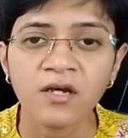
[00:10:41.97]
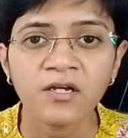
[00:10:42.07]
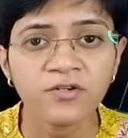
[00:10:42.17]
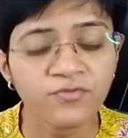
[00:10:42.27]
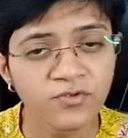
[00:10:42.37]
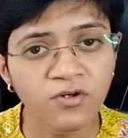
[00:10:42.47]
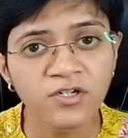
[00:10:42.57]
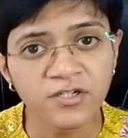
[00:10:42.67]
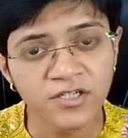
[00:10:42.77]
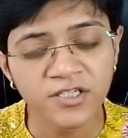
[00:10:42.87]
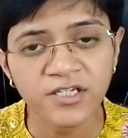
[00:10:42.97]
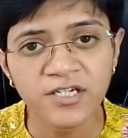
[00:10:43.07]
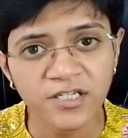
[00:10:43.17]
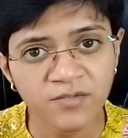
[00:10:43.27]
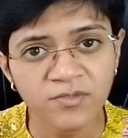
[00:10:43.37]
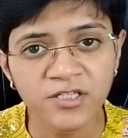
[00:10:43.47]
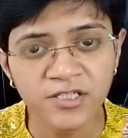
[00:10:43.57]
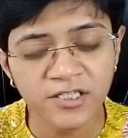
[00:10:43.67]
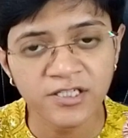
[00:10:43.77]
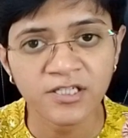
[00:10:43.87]
If not treated
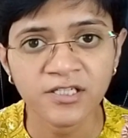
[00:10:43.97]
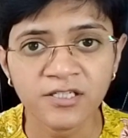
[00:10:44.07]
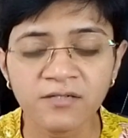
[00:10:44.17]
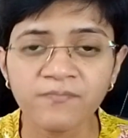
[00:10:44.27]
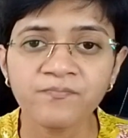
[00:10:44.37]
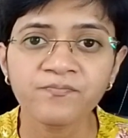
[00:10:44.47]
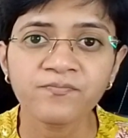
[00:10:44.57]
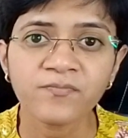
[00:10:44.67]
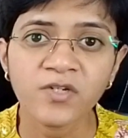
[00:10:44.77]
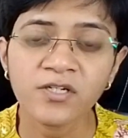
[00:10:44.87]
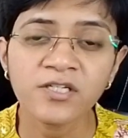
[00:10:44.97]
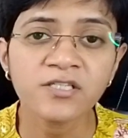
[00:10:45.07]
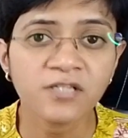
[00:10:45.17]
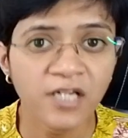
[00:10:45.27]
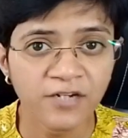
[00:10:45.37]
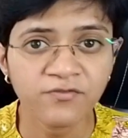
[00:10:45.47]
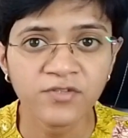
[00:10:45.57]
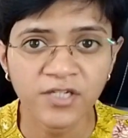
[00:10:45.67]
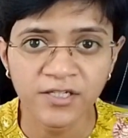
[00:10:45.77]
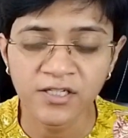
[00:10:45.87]
immediately, it is a
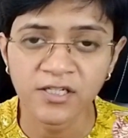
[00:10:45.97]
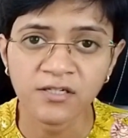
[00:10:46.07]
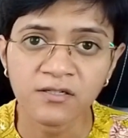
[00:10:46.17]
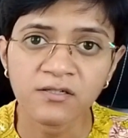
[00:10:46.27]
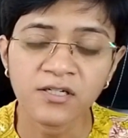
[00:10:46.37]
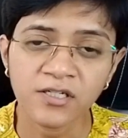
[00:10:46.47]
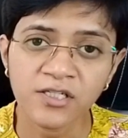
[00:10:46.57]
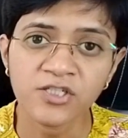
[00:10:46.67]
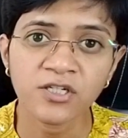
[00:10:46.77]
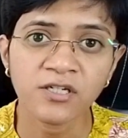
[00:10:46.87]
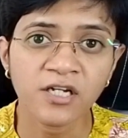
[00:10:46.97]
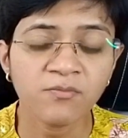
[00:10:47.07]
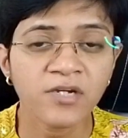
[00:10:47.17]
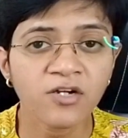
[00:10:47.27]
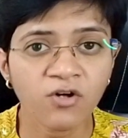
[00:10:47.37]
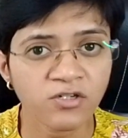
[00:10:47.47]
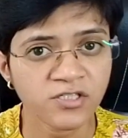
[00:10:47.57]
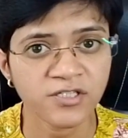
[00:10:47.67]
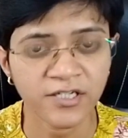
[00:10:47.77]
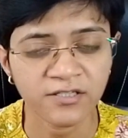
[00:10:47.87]
life-threatening condition and may cause
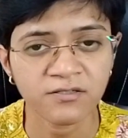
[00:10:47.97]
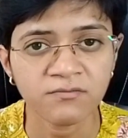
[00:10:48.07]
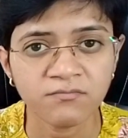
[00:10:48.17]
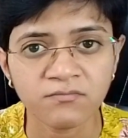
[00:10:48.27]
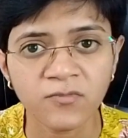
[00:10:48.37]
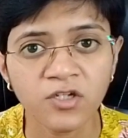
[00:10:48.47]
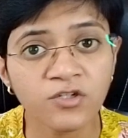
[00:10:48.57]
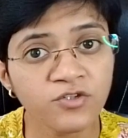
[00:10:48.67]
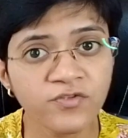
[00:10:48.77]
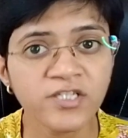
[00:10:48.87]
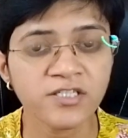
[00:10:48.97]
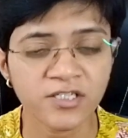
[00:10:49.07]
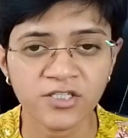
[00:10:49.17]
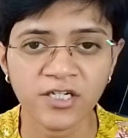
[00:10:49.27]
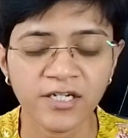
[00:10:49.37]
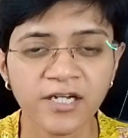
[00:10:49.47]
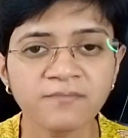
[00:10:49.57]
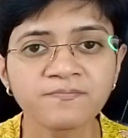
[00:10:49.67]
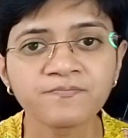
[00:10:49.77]
death. Ludwig's angina.